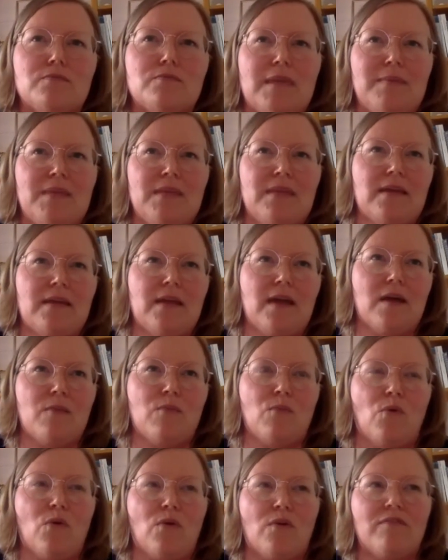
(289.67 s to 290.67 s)
Maybe they are
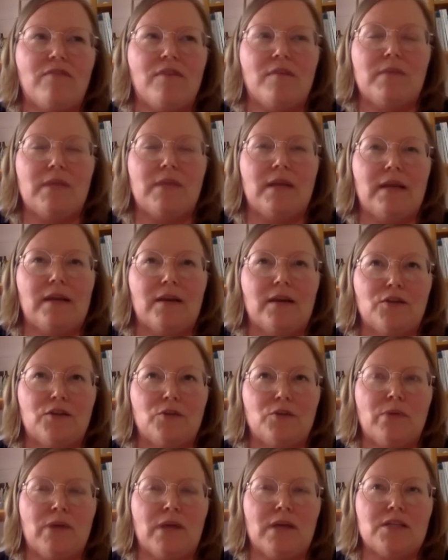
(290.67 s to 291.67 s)
more familiar
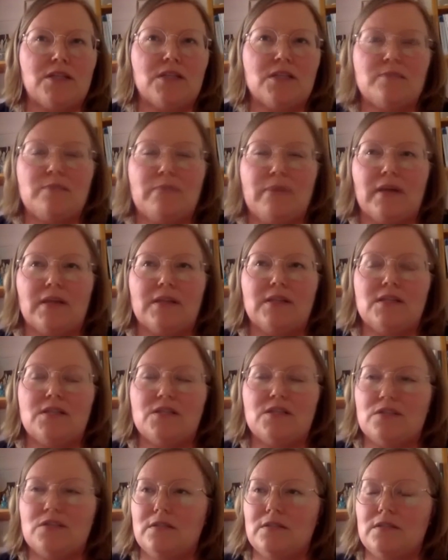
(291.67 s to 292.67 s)
to
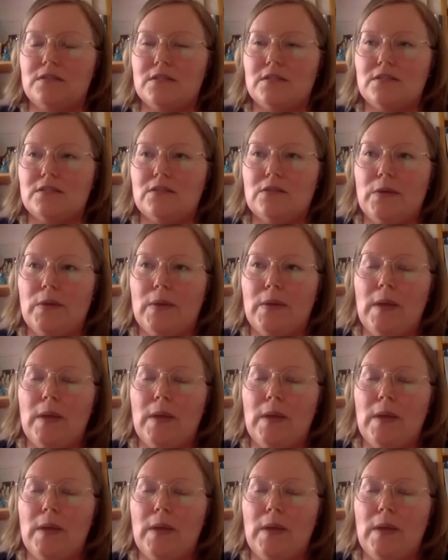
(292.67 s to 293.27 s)
practitioners,